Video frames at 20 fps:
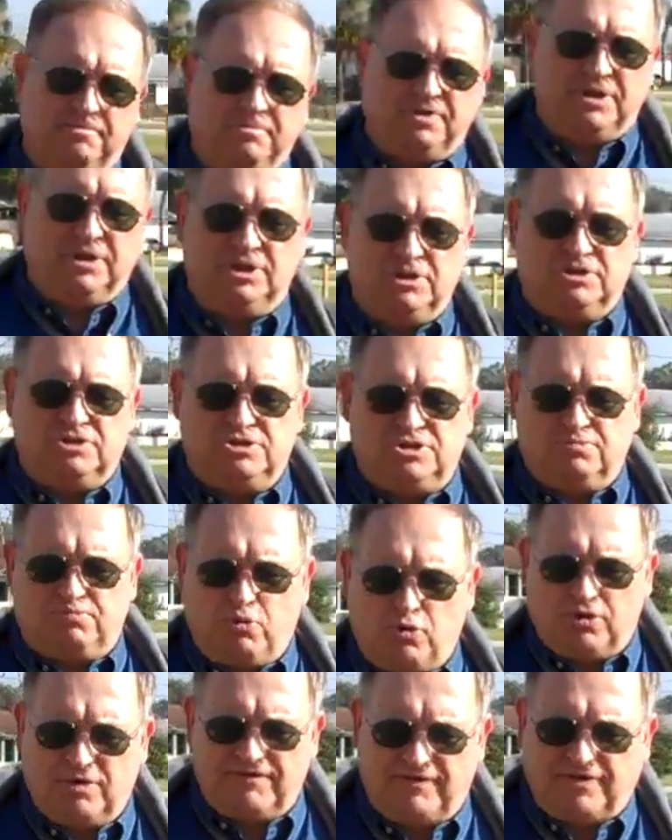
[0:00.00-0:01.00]
been
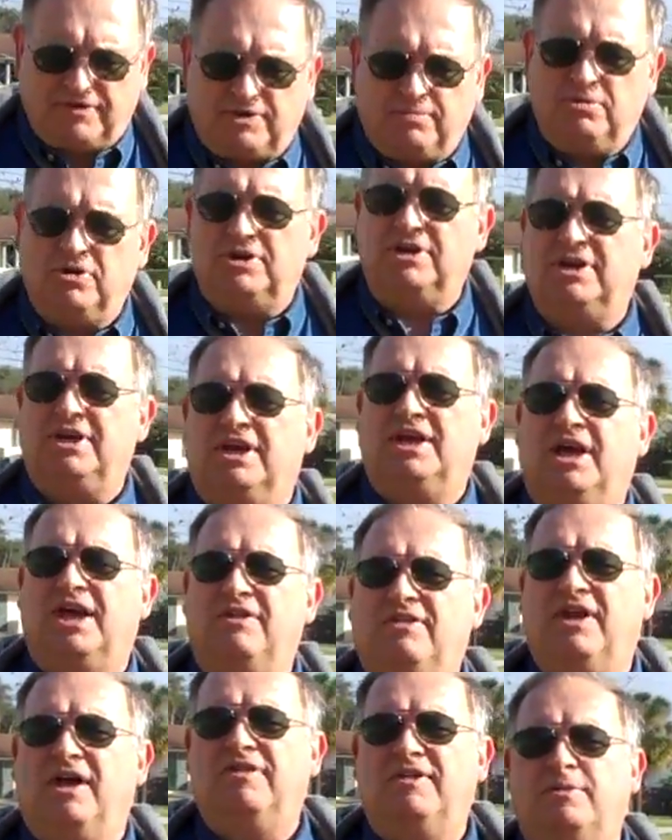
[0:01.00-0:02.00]
supportive of the community
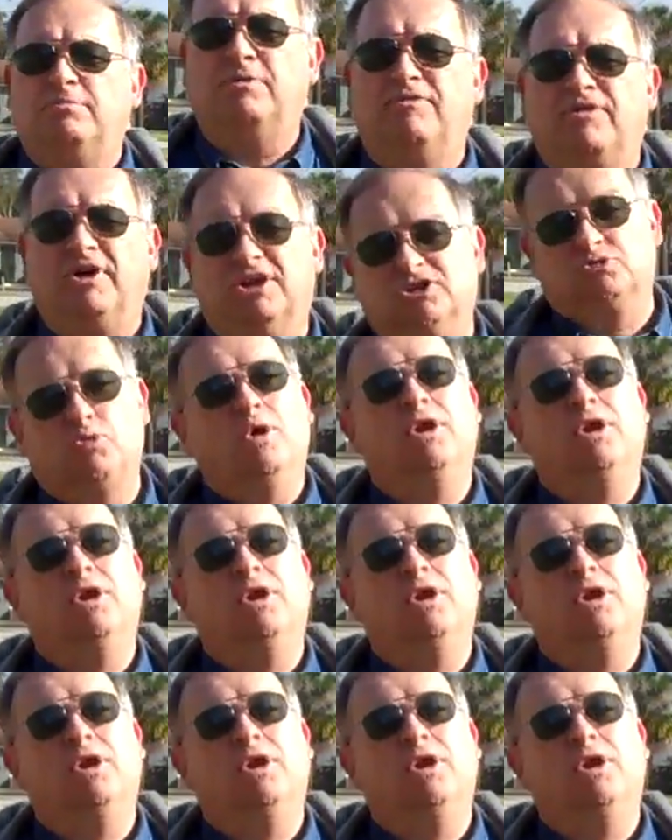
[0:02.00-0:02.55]
and them of us.